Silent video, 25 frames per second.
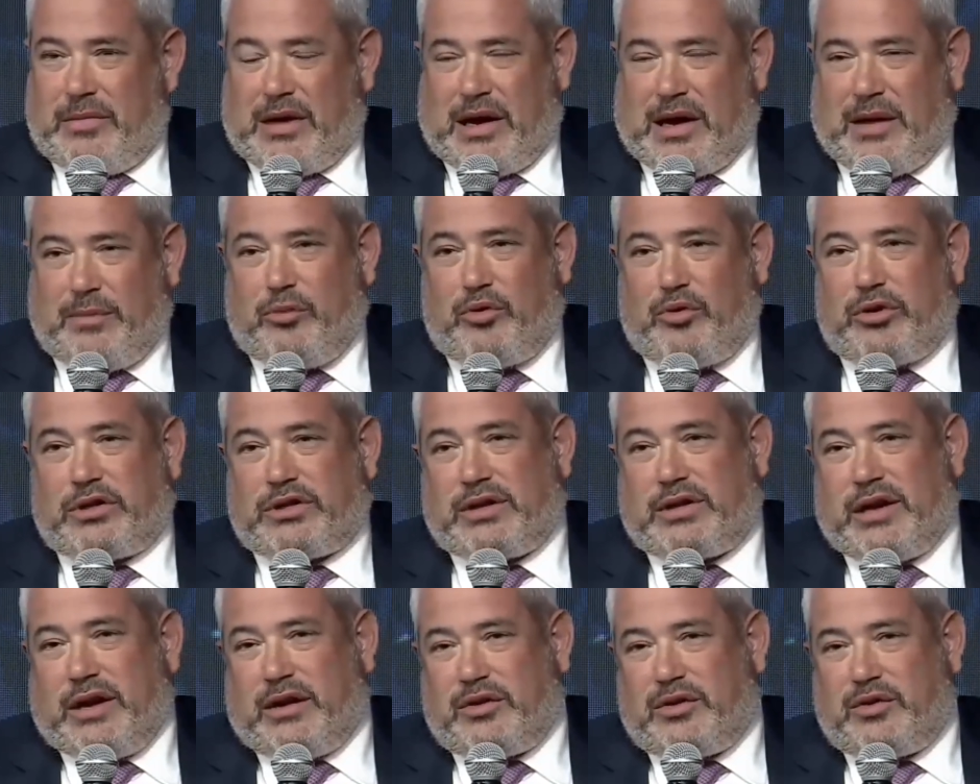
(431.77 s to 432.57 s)
I'm more
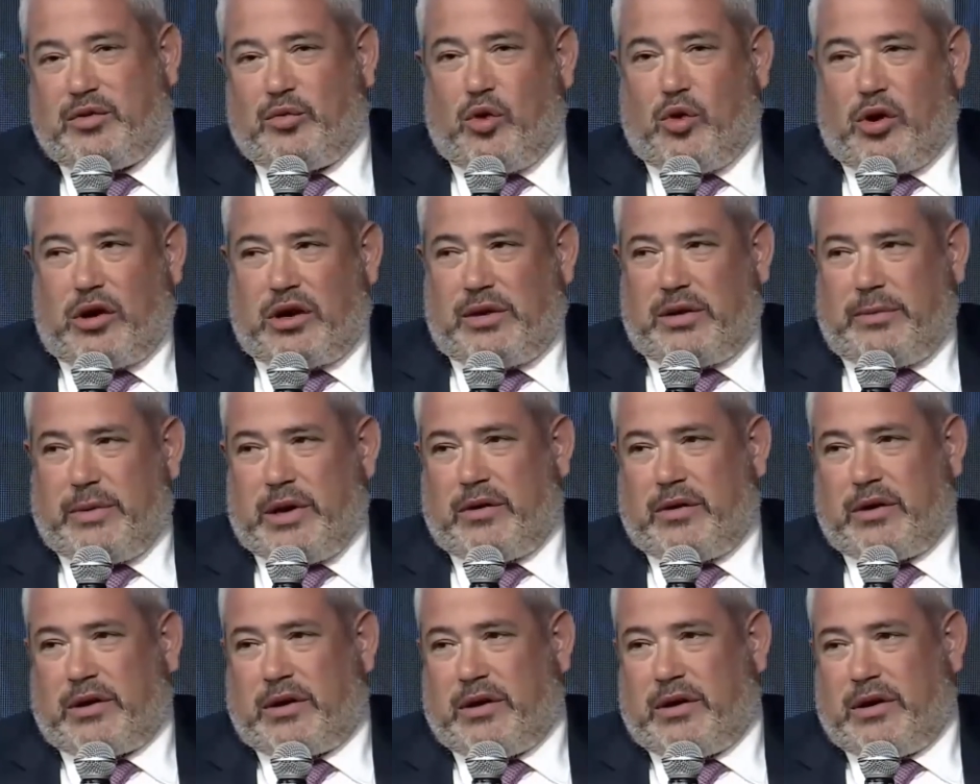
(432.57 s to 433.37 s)
scared to walk in
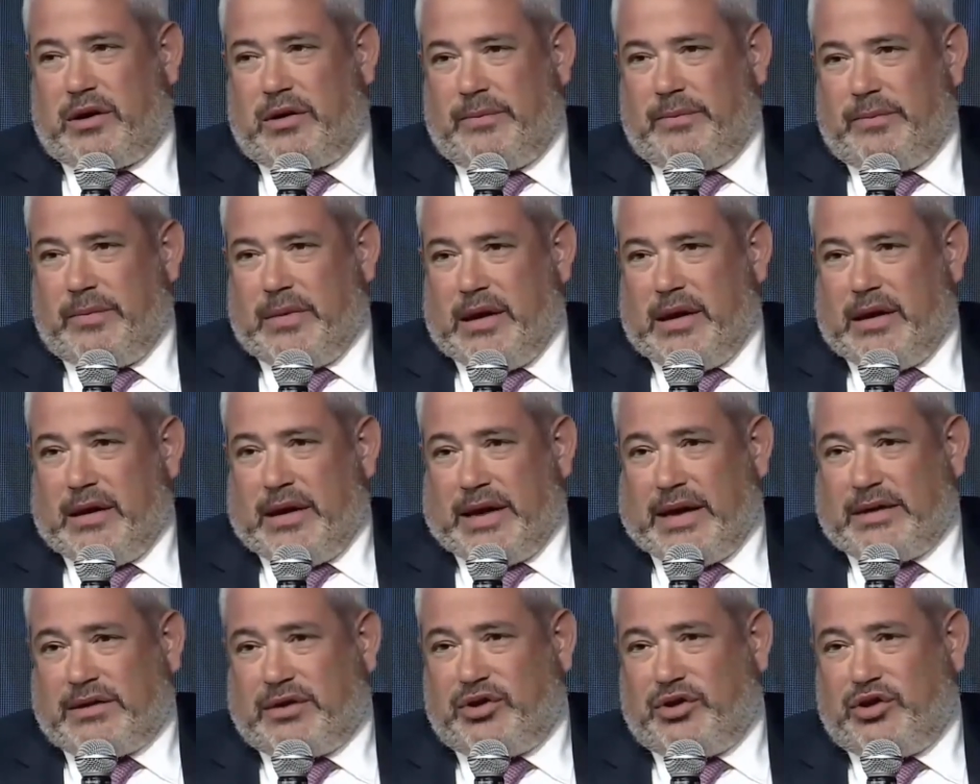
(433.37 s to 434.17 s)
America
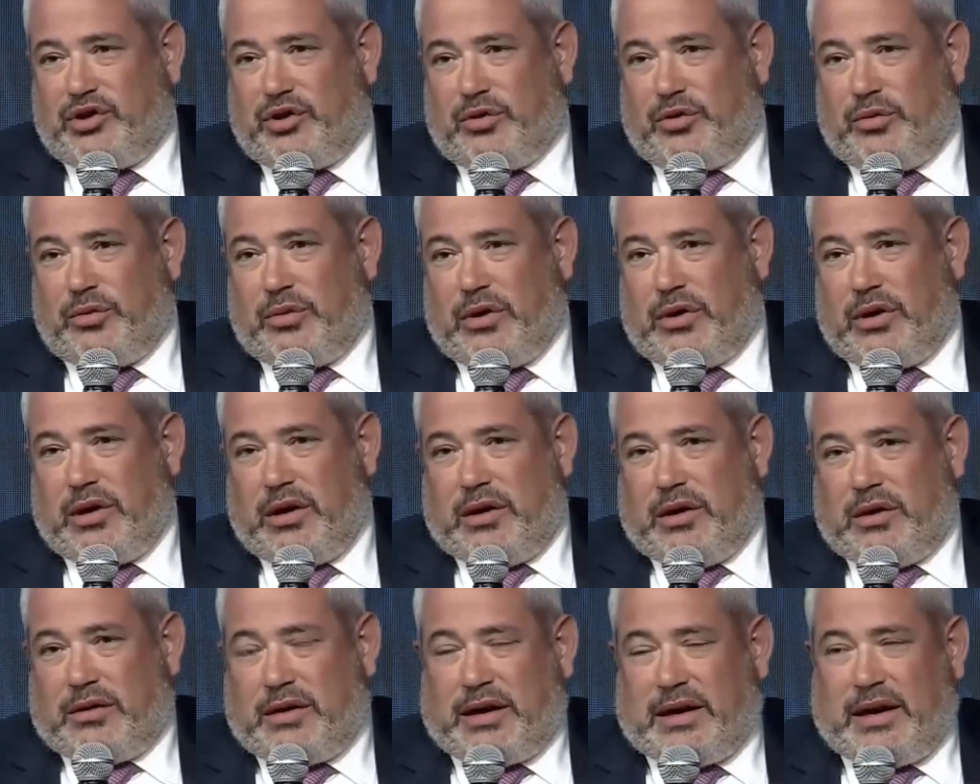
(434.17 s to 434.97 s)
as a Jew
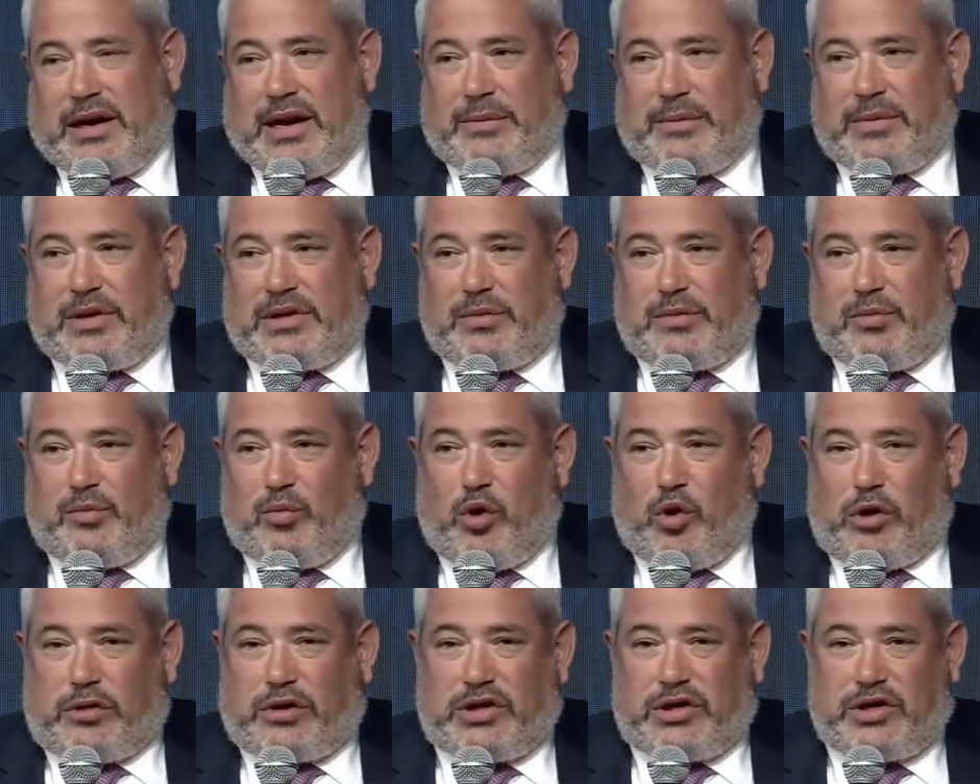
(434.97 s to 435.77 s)
than I am to
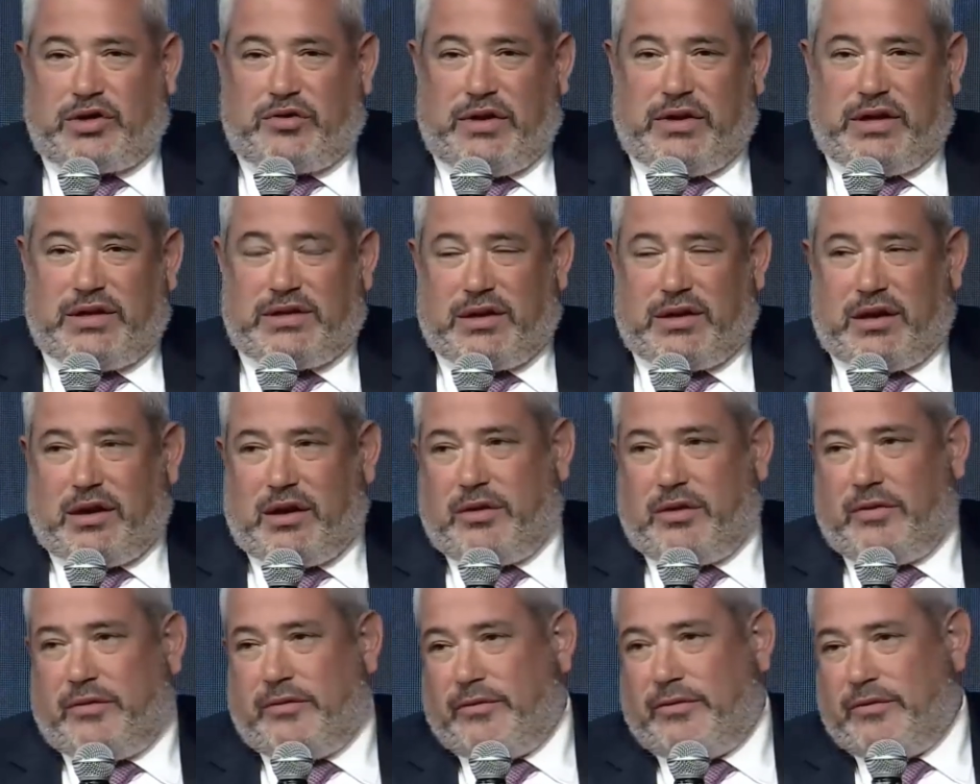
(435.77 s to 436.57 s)
walk the streets
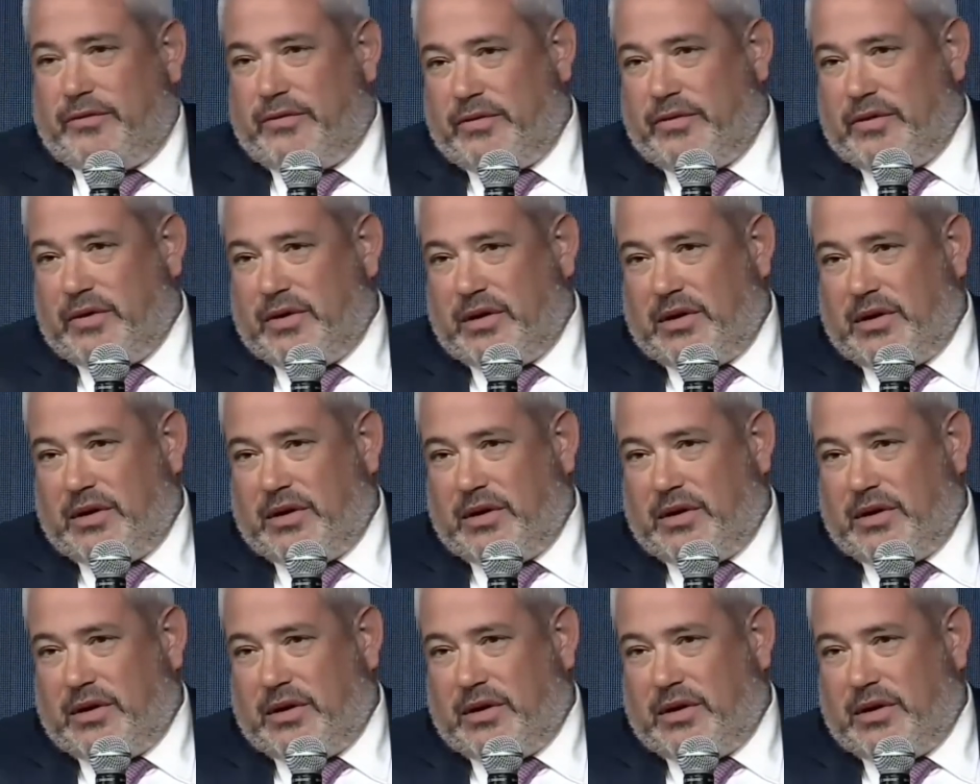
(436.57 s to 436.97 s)
of